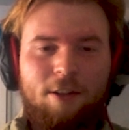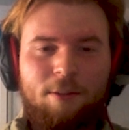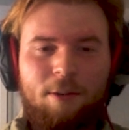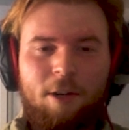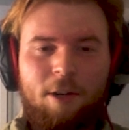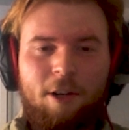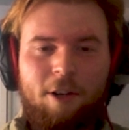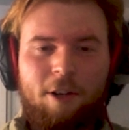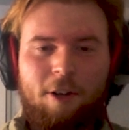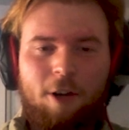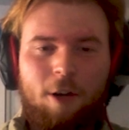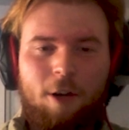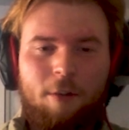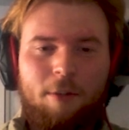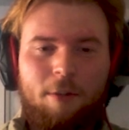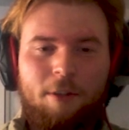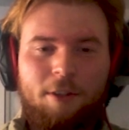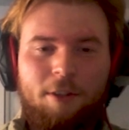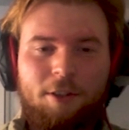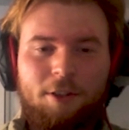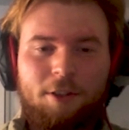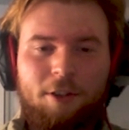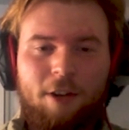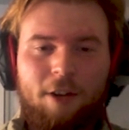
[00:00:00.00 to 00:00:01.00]
where I grew
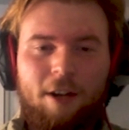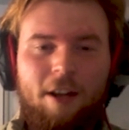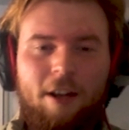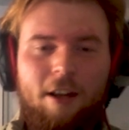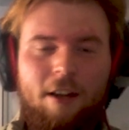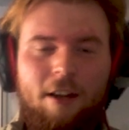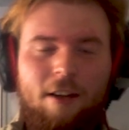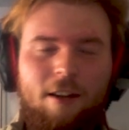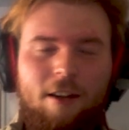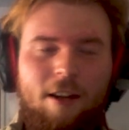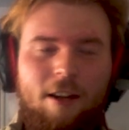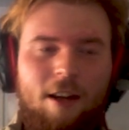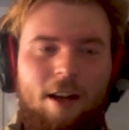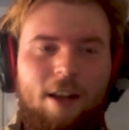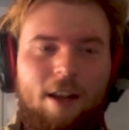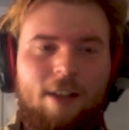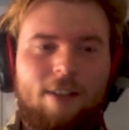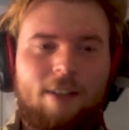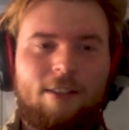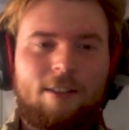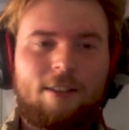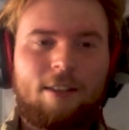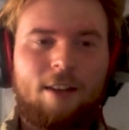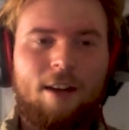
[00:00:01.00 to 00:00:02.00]
up in Australia,
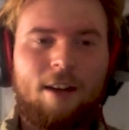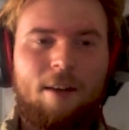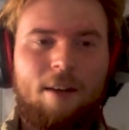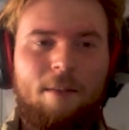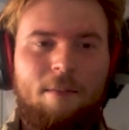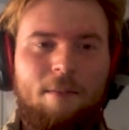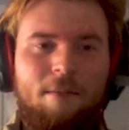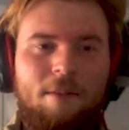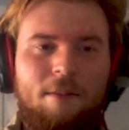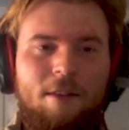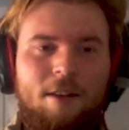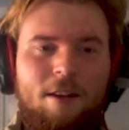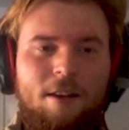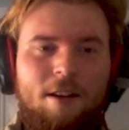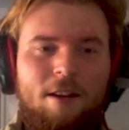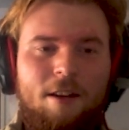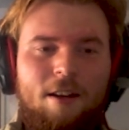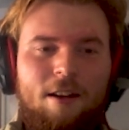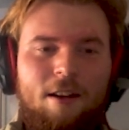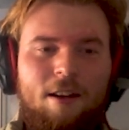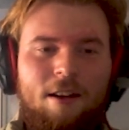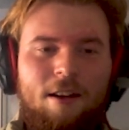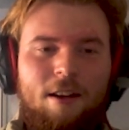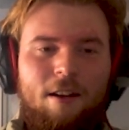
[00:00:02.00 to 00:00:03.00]
and
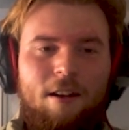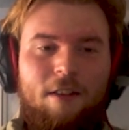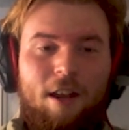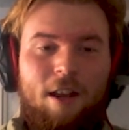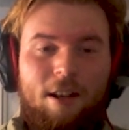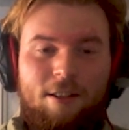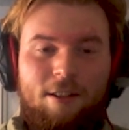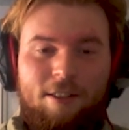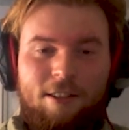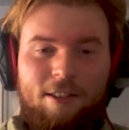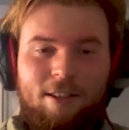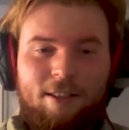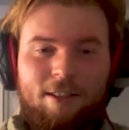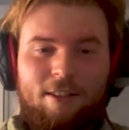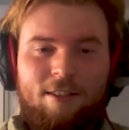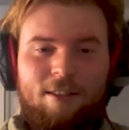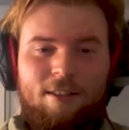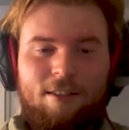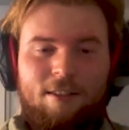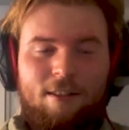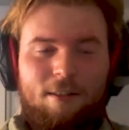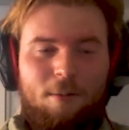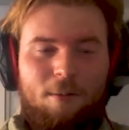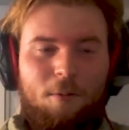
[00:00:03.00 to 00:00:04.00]
then I did
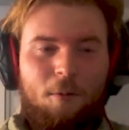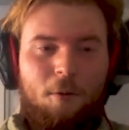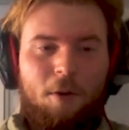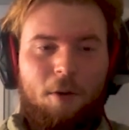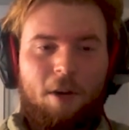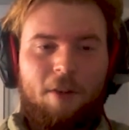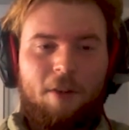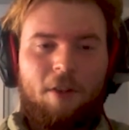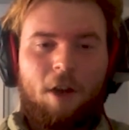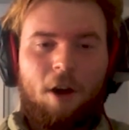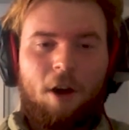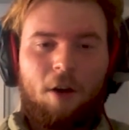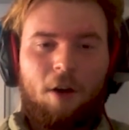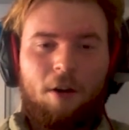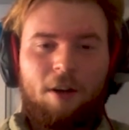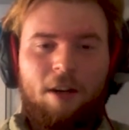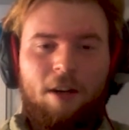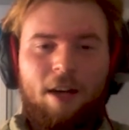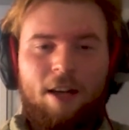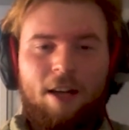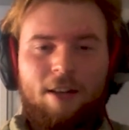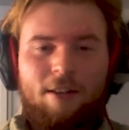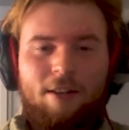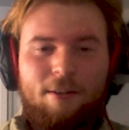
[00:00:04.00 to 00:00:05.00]
walking the
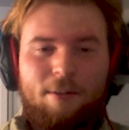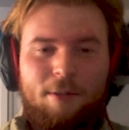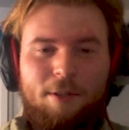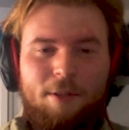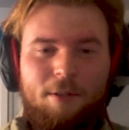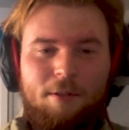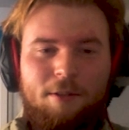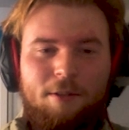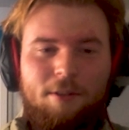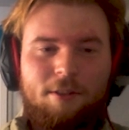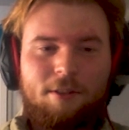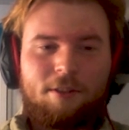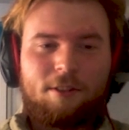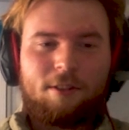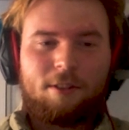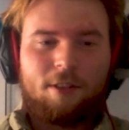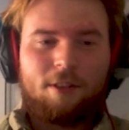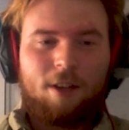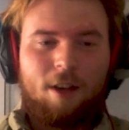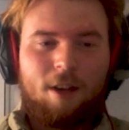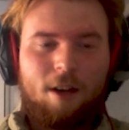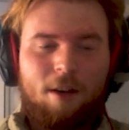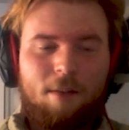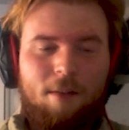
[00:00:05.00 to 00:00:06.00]
Holy Land, which
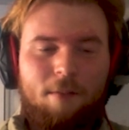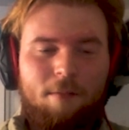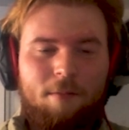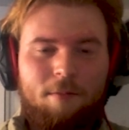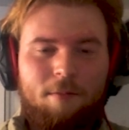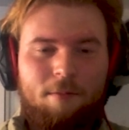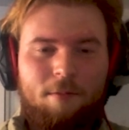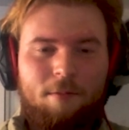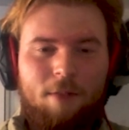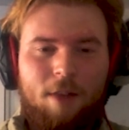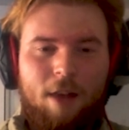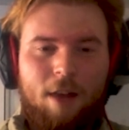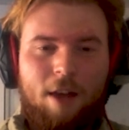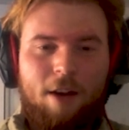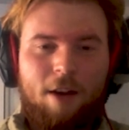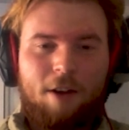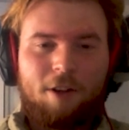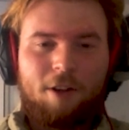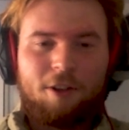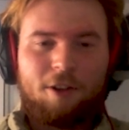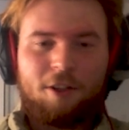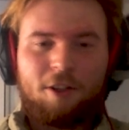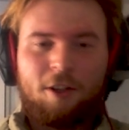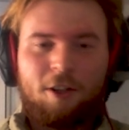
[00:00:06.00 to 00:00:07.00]
was
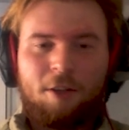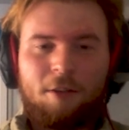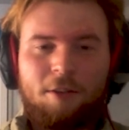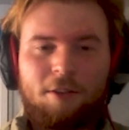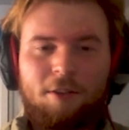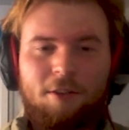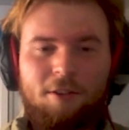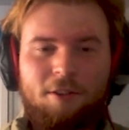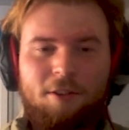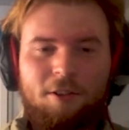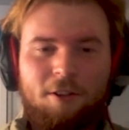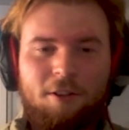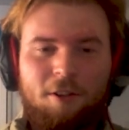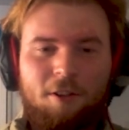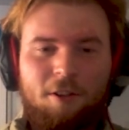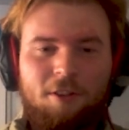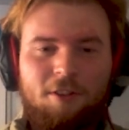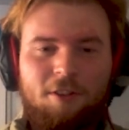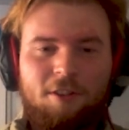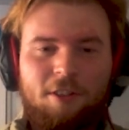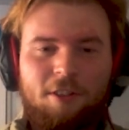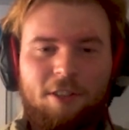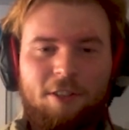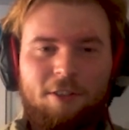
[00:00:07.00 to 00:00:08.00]
800 kilometers
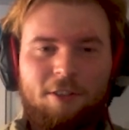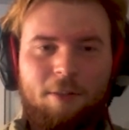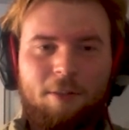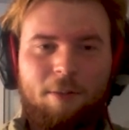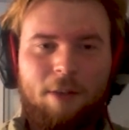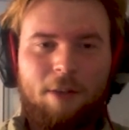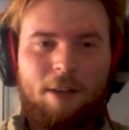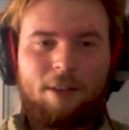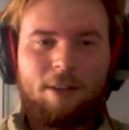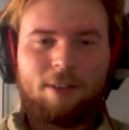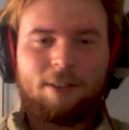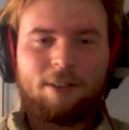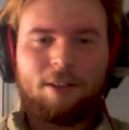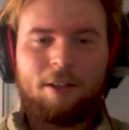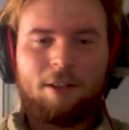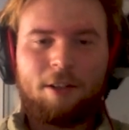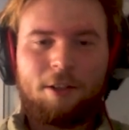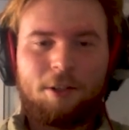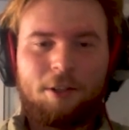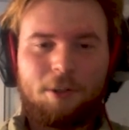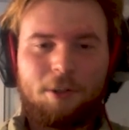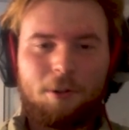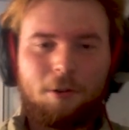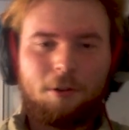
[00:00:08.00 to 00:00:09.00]
across Israel,
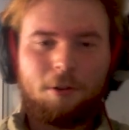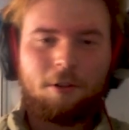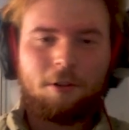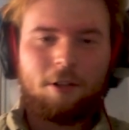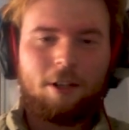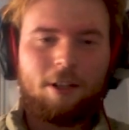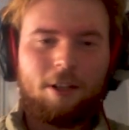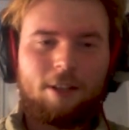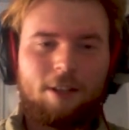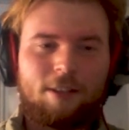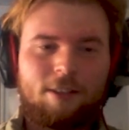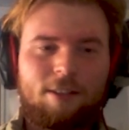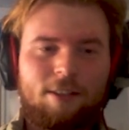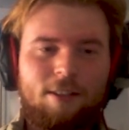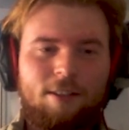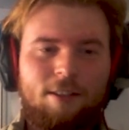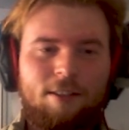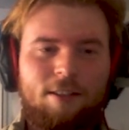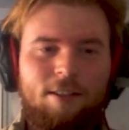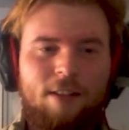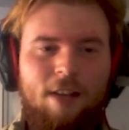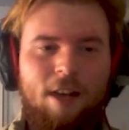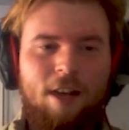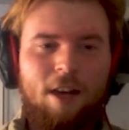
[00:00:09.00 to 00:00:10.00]
Palestine, and Jordan. And
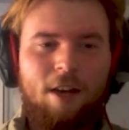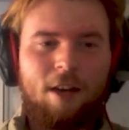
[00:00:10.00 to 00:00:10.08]
since then,